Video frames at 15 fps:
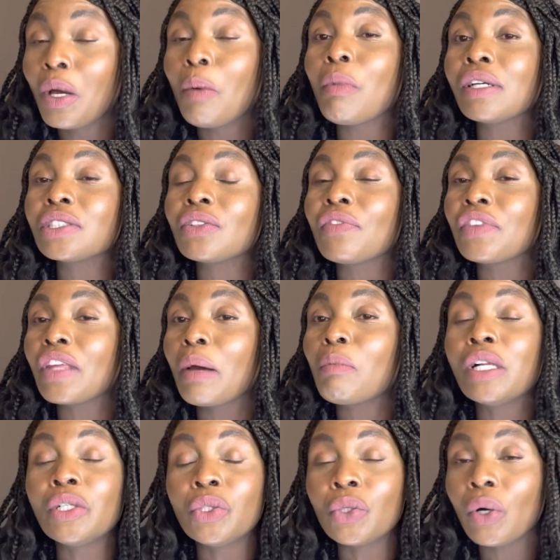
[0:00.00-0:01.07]
Most of them
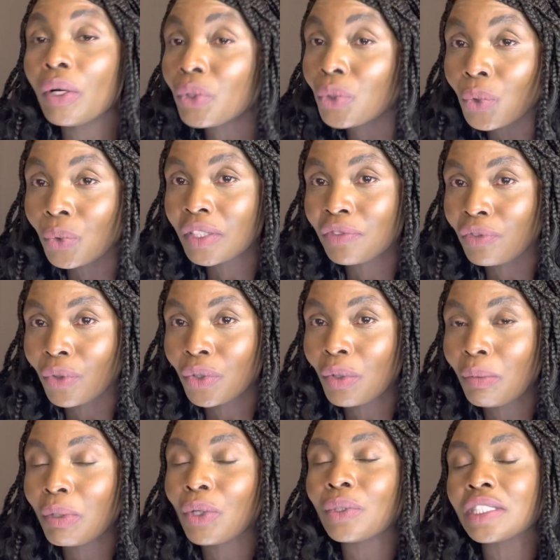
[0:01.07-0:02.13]
will not do it for you
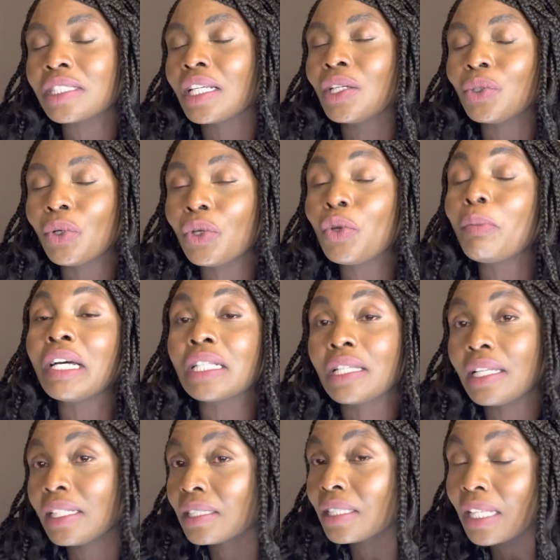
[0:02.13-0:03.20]
because they know you might
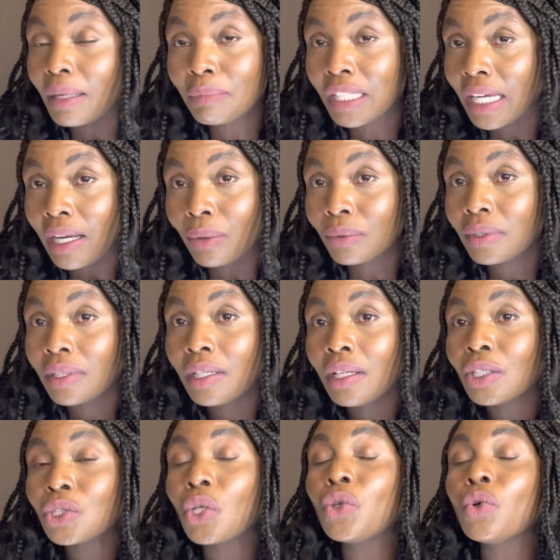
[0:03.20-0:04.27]
let them down,
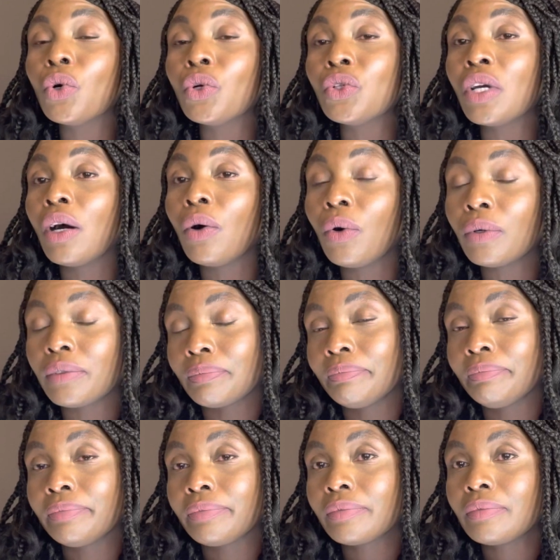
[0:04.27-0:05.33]
so you're on your own.
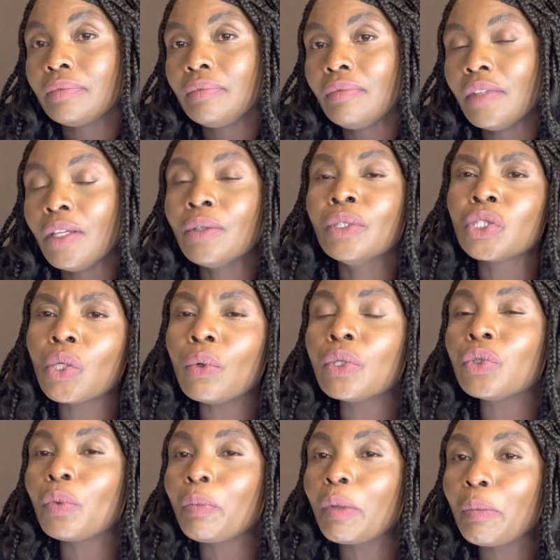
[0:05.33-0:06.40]
So
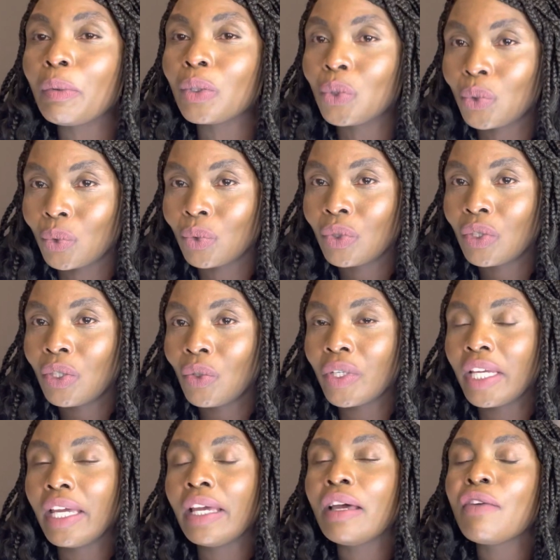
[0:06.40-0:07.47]
what do people do?
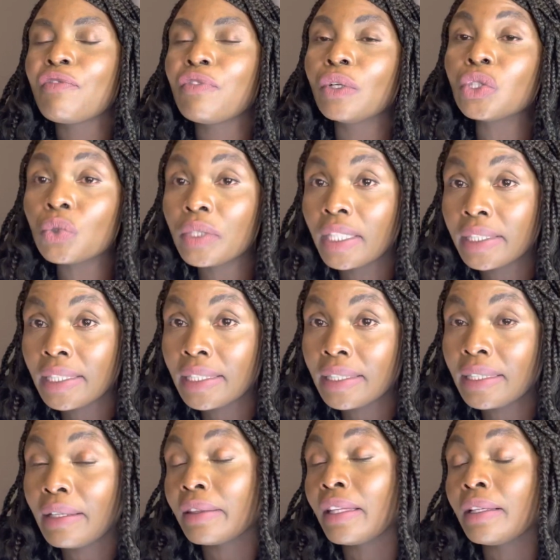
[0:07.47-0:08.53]
Okay, fortunately,
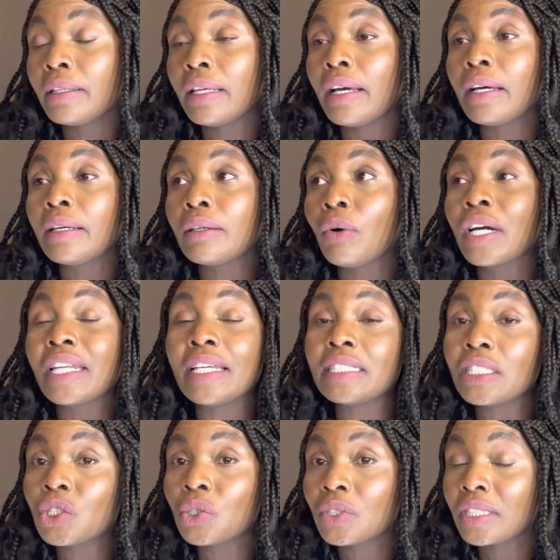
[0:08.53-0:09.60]
there are
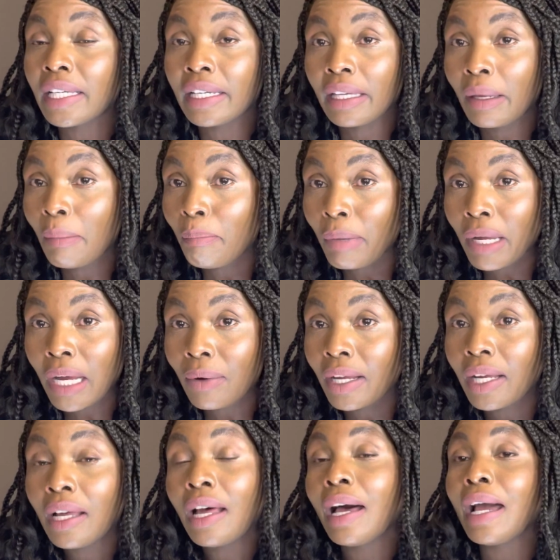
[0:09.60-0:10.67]
organizations like
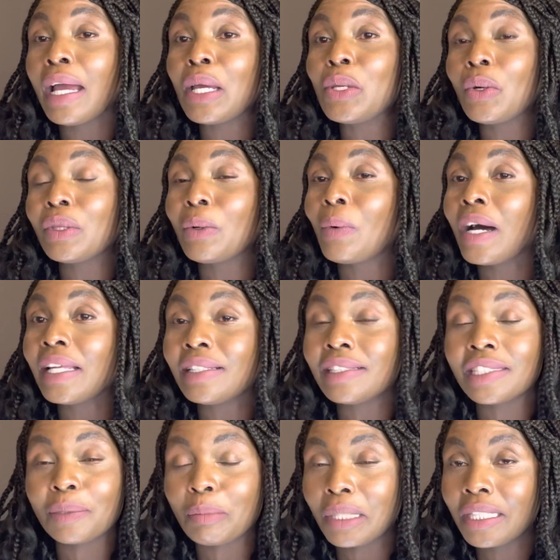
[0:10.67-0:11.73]
Empower. I know the word
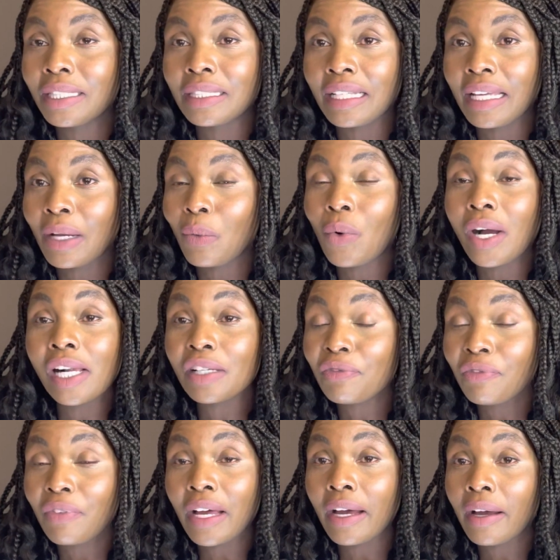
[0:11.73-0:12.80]
is spreading like
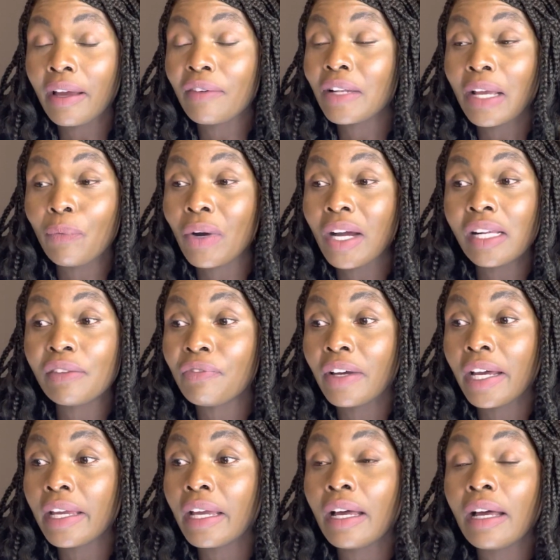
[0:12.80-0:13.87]

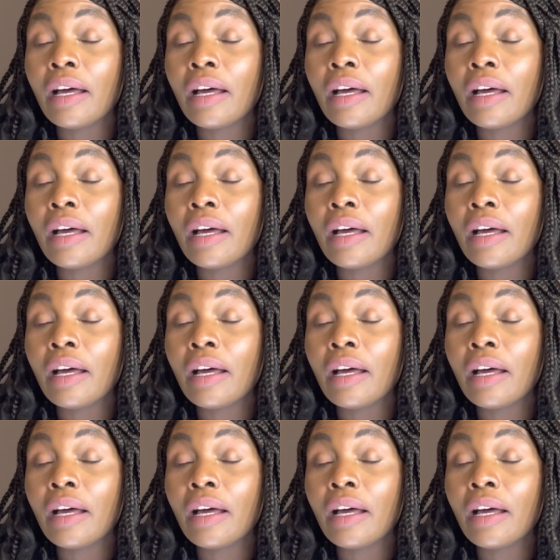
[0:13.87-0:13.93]
wildfire.